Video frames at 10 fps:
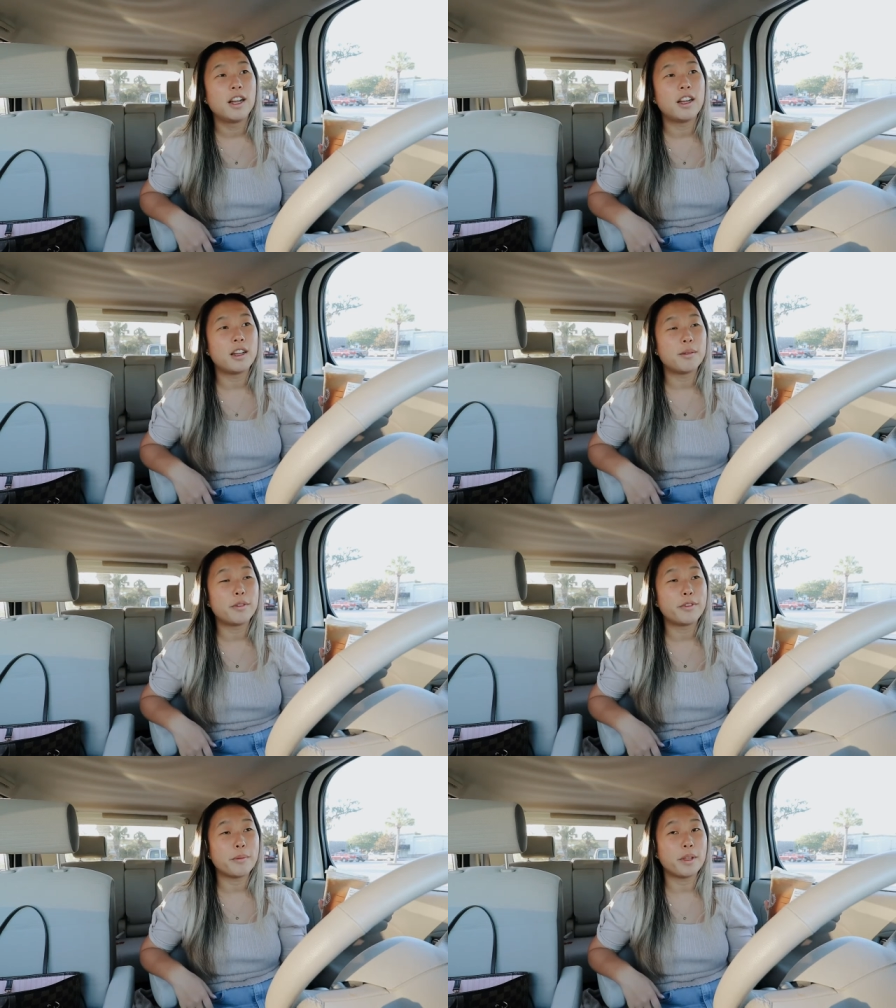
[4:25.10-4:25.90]
um,
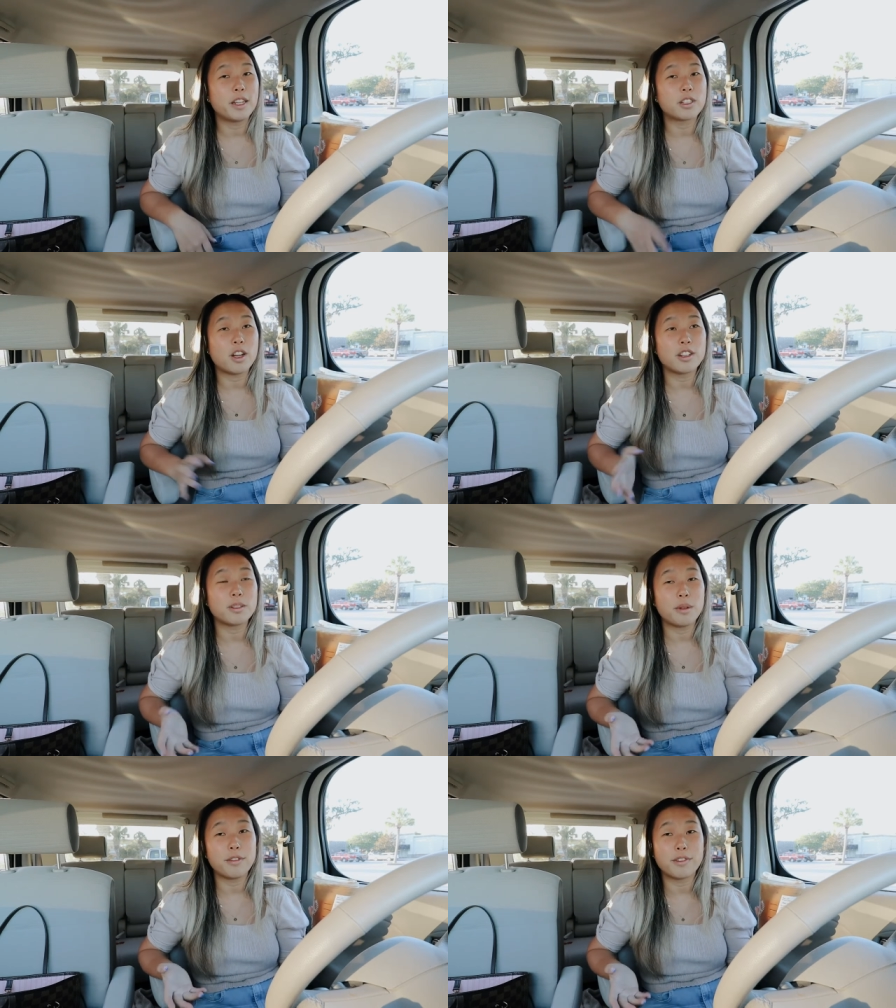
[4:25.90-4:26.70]
if i'm like talking to
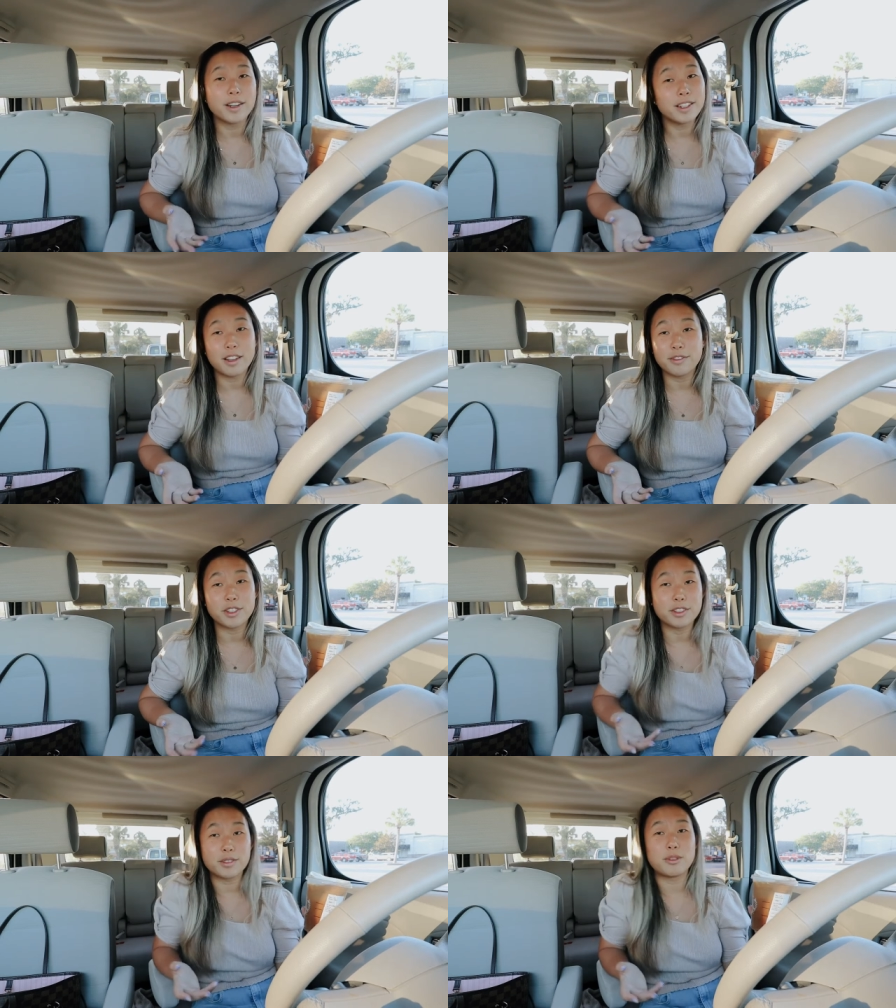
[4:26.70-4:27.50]
my friend
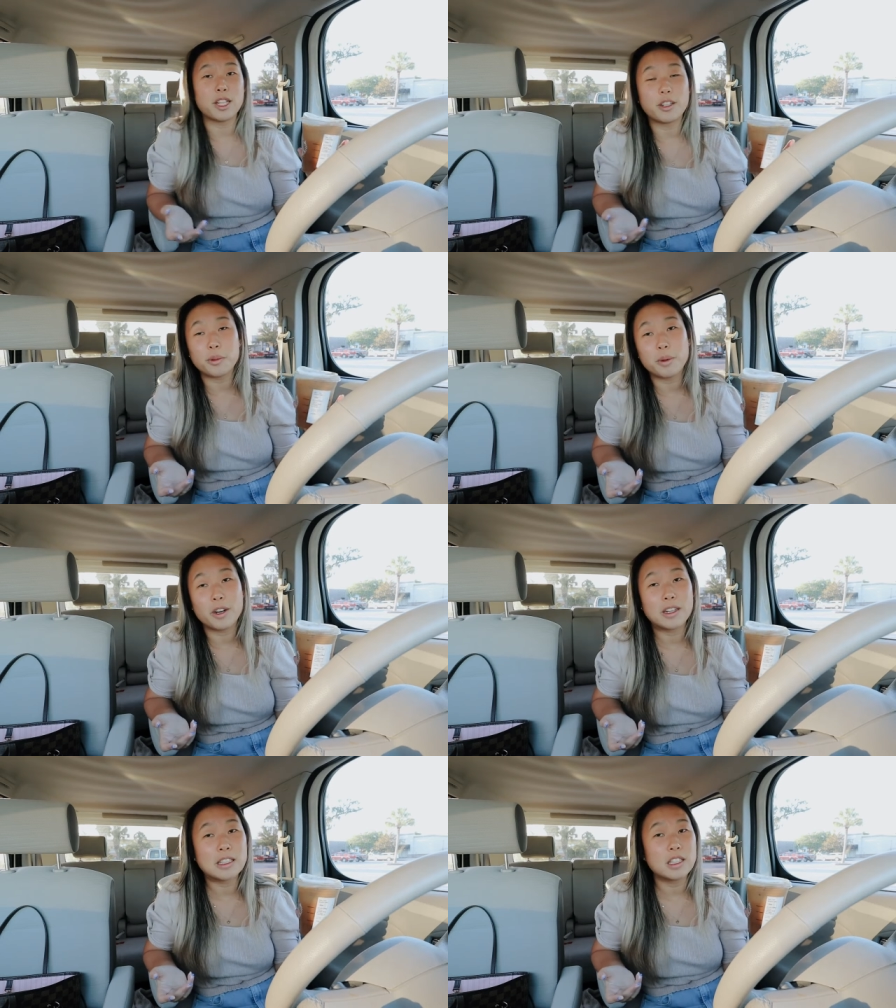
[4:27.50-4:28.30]
after cycle
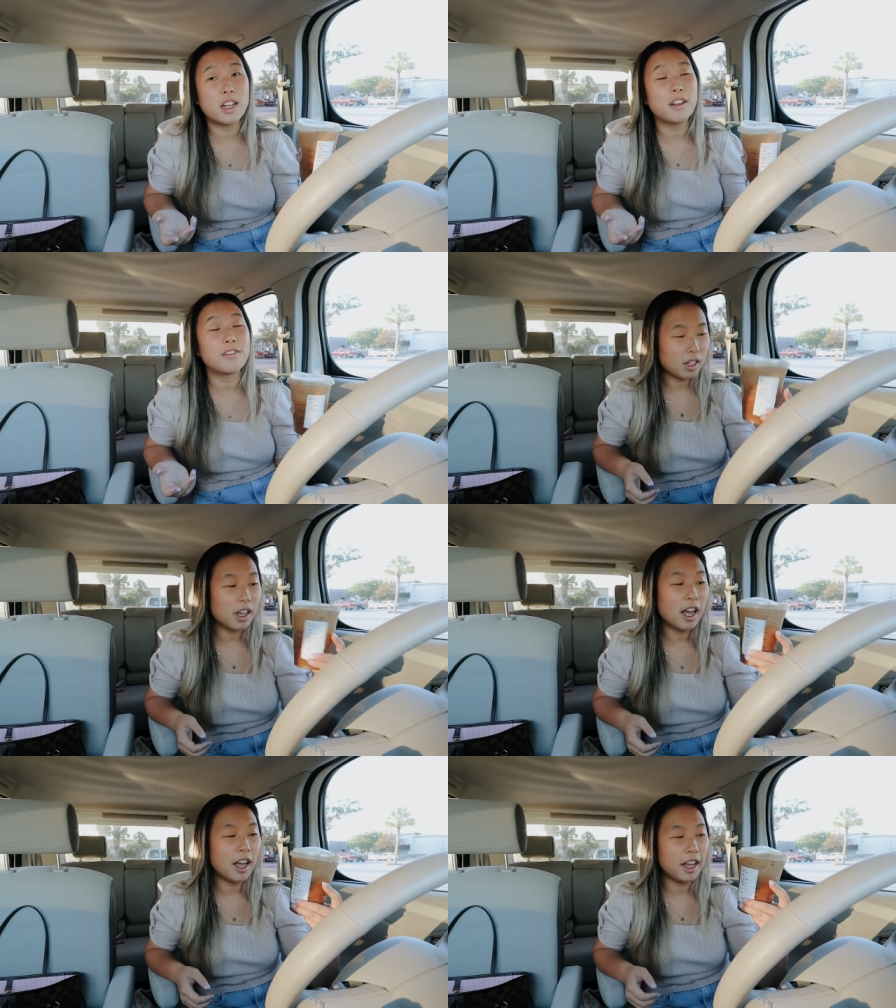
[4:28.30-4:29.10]
bar and stuff
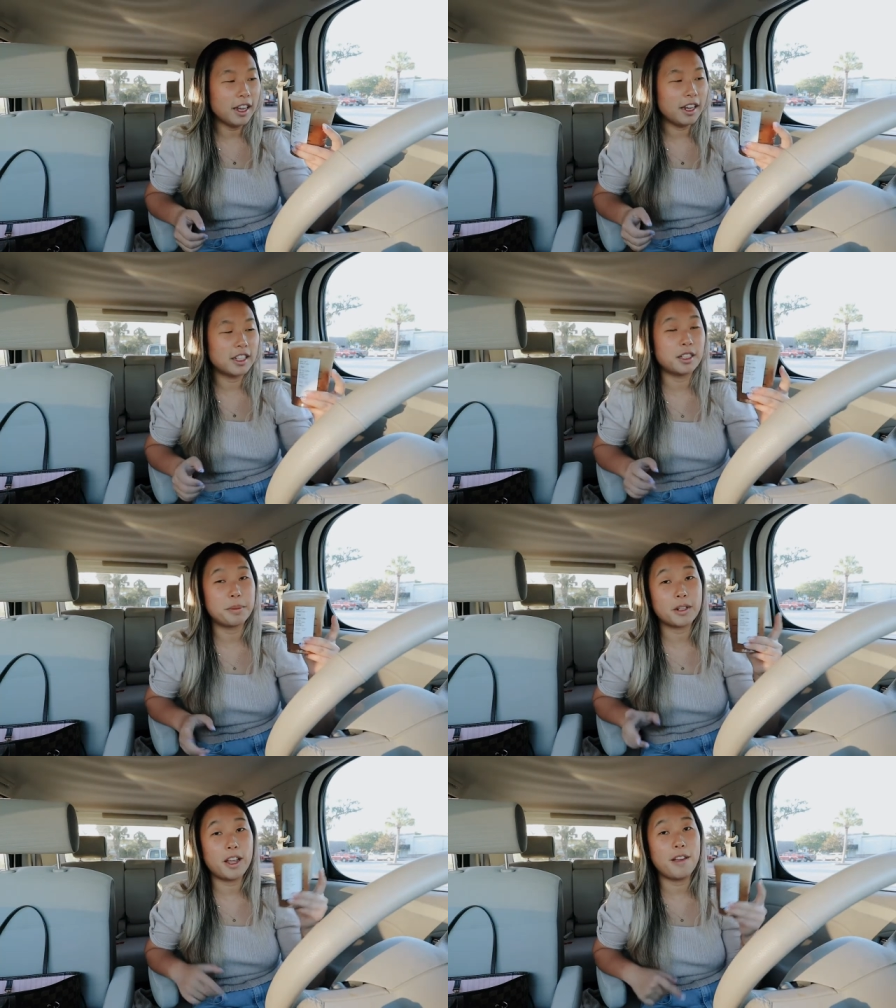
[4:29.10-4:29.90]
i
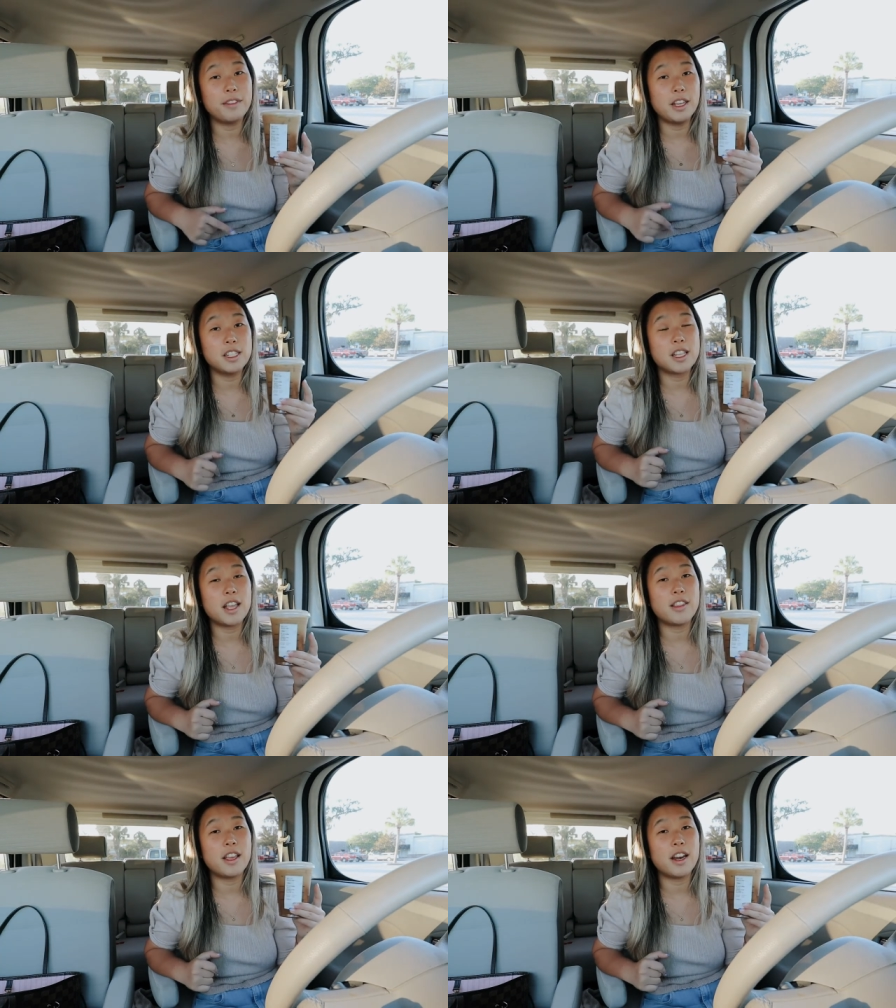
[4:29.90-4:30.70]
typically have this
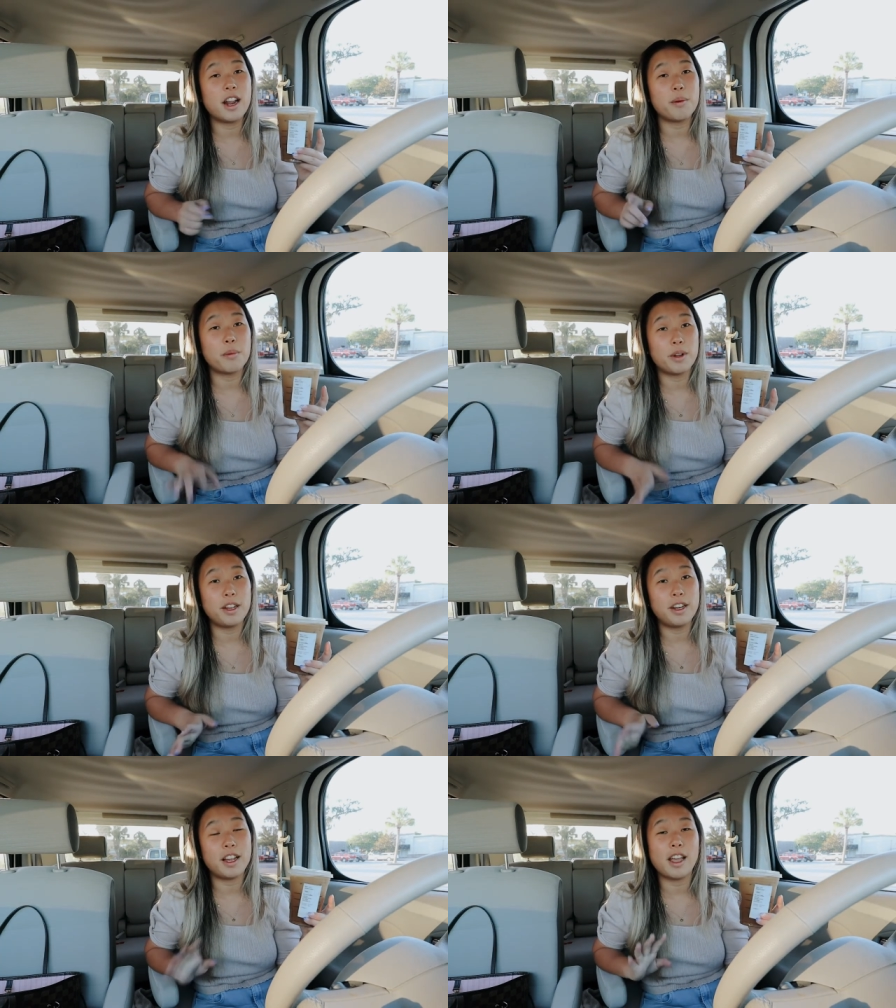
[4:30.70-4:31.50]
and then at
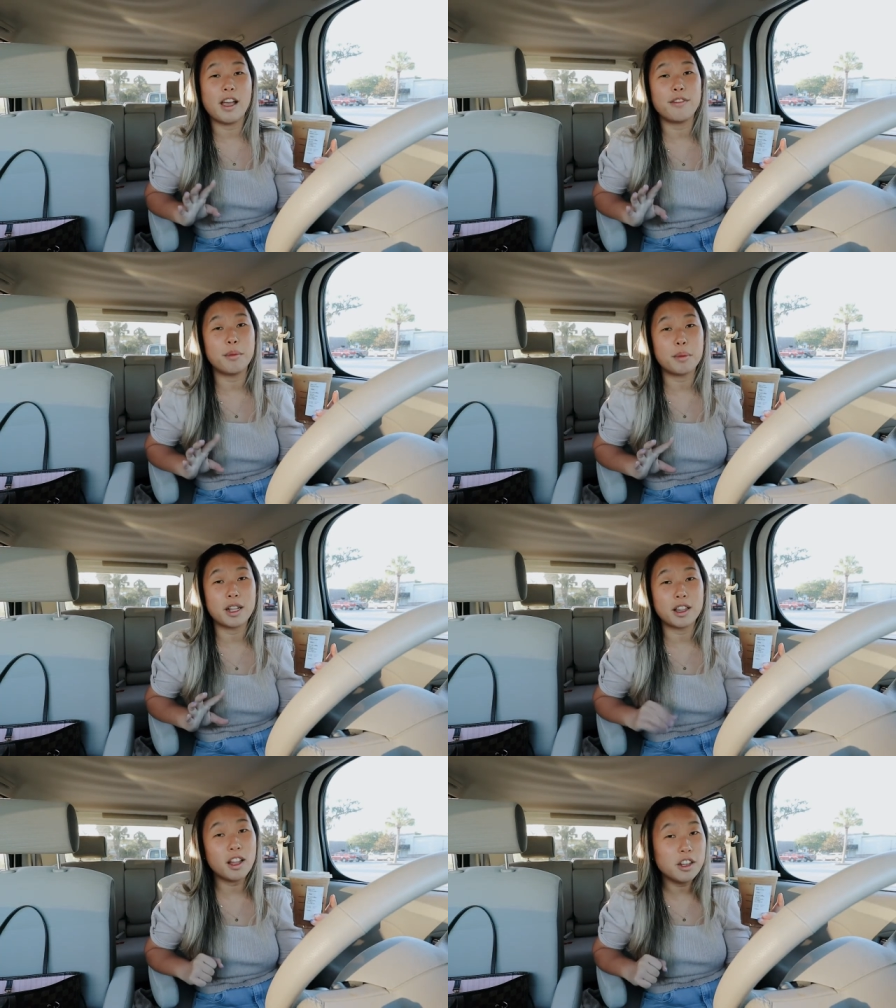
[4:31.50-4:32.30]
one i have my
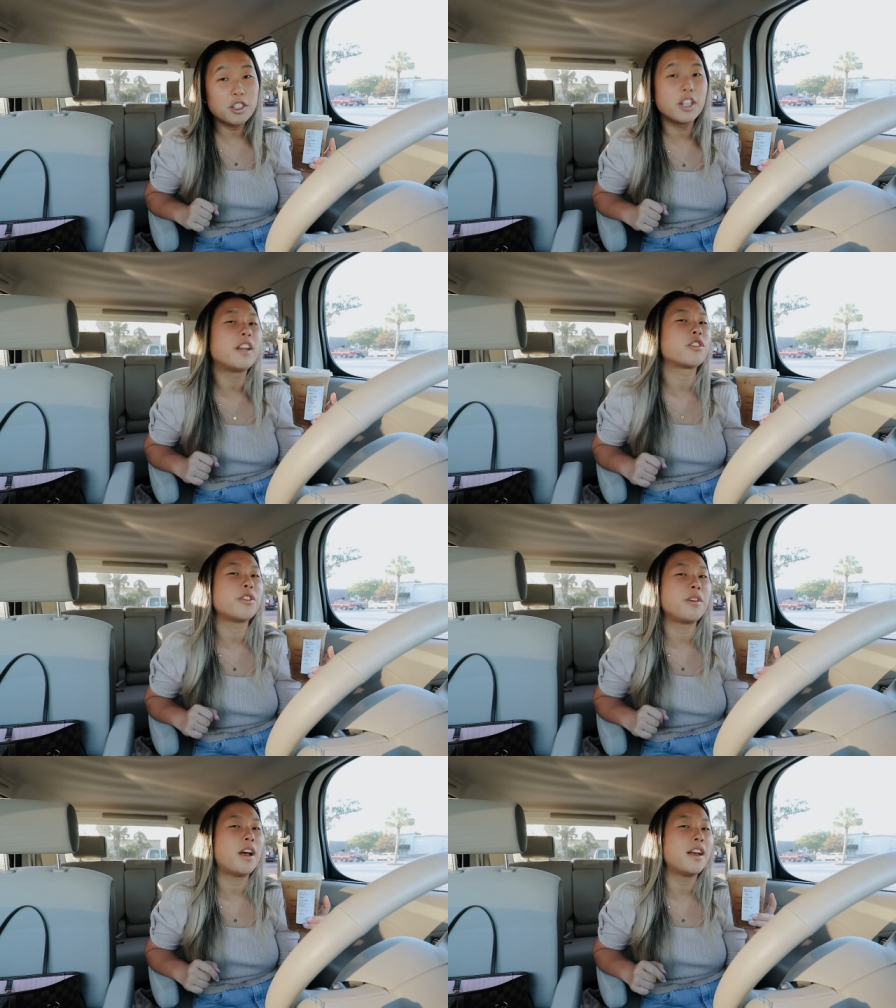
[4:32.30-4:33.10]
lunch and i'll show
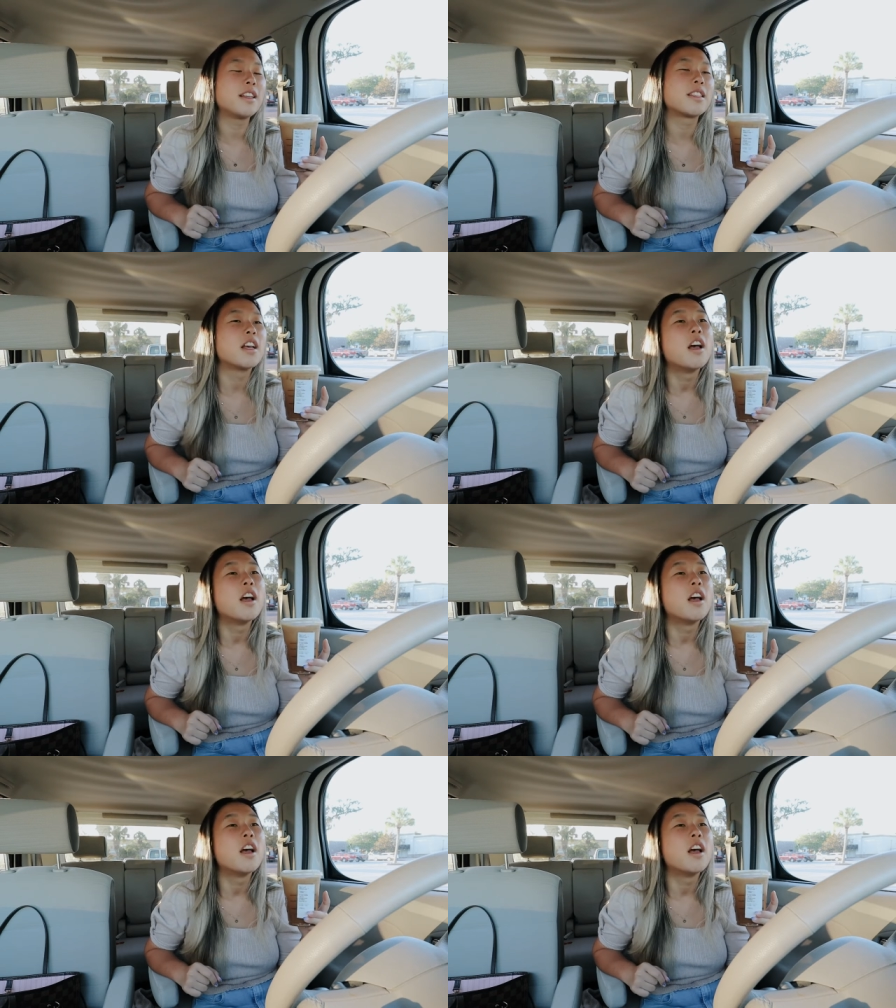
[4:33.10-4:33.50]
you guys